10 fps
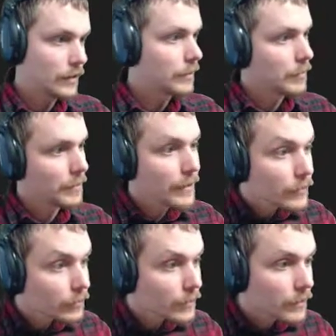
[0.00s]
get my
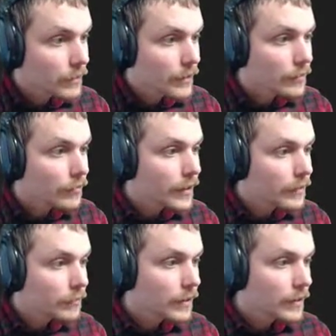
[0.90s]
password out of
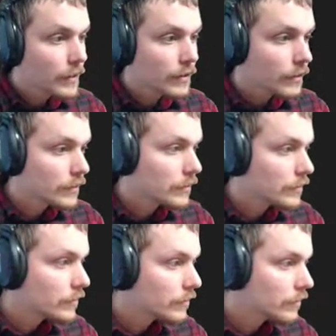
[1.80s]

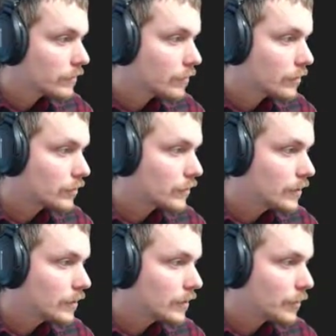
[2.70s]
LastPass, which
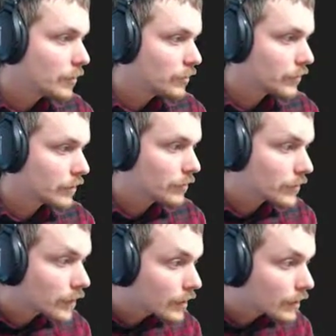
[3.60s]
no, I won't share with you
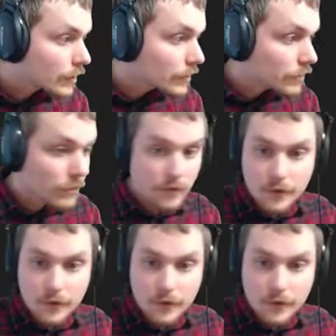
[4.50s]
guys.